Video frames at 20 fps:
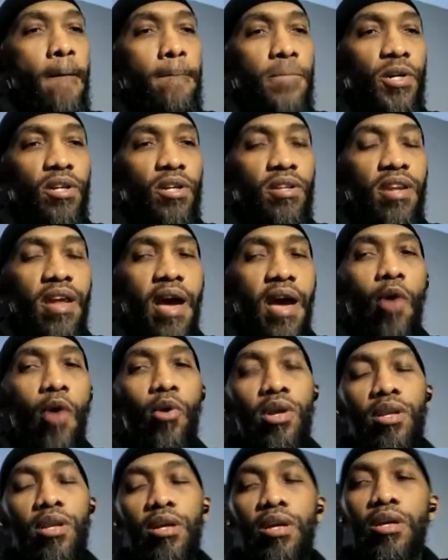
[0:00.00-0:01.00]
But
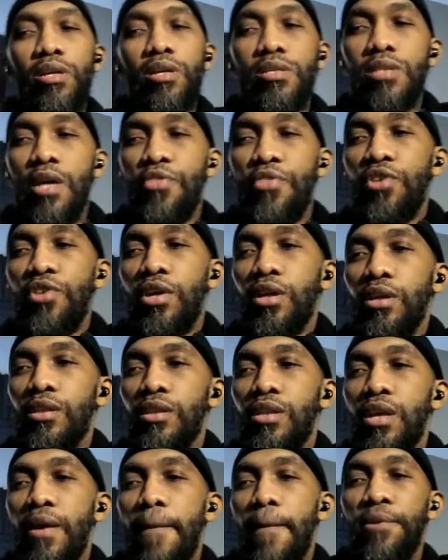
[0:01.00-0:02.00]
nowadays, I think
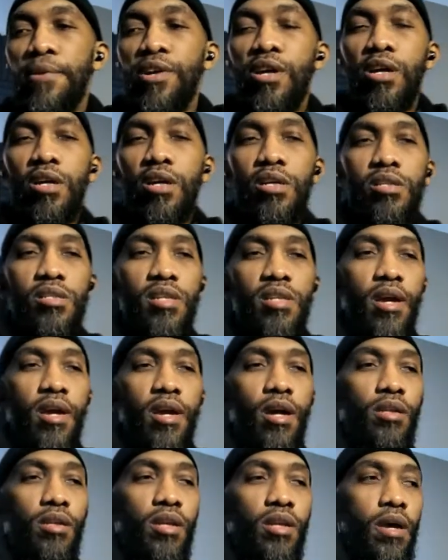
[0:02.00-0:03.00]
that because
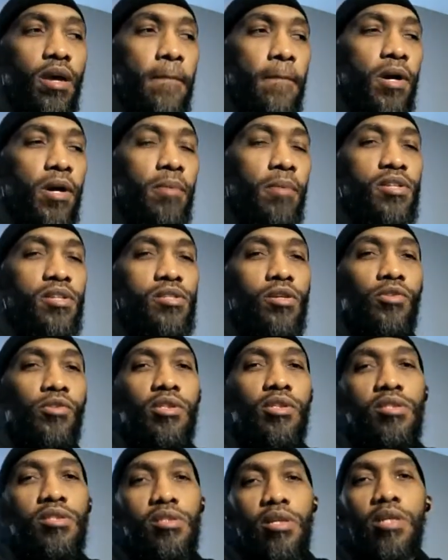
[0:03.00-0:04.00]
that public
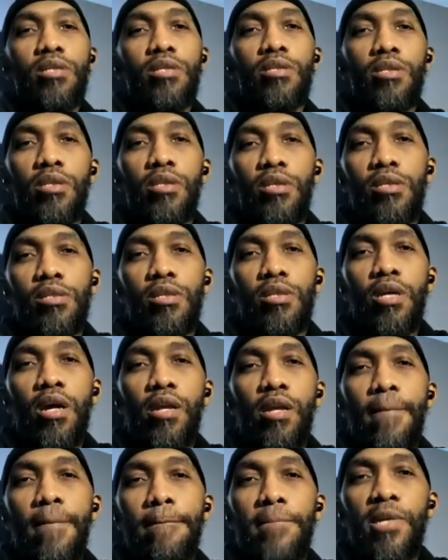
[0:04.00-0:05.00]
socialization is
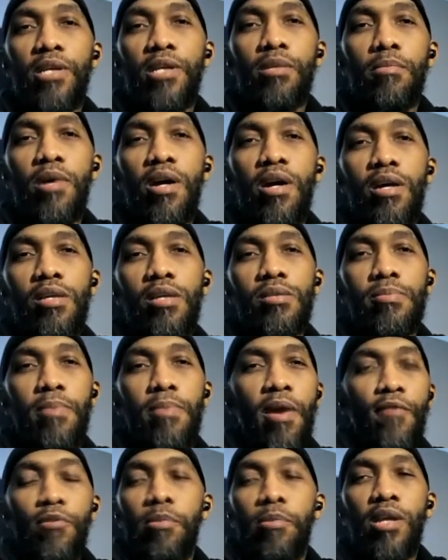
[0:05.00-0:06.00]
kind of minimized,
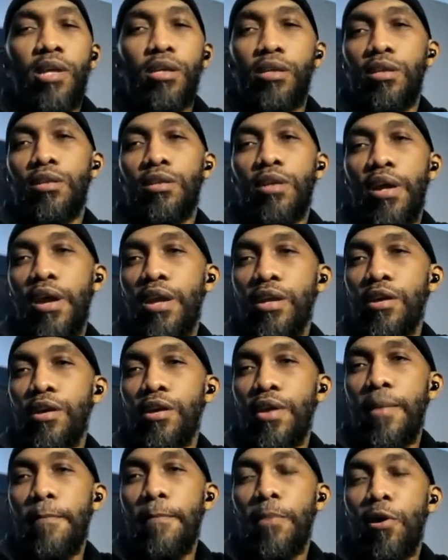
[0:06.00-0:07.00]
everybody either hang
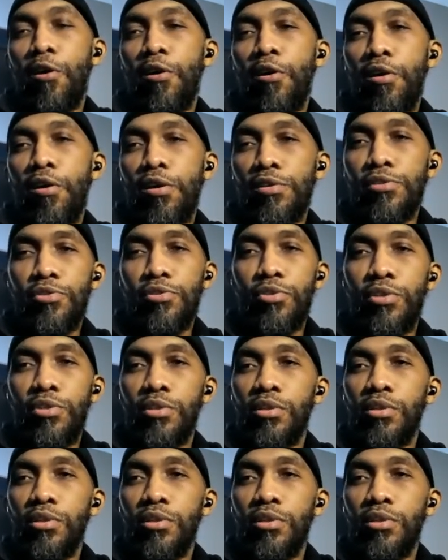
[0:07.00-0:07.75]
out at bars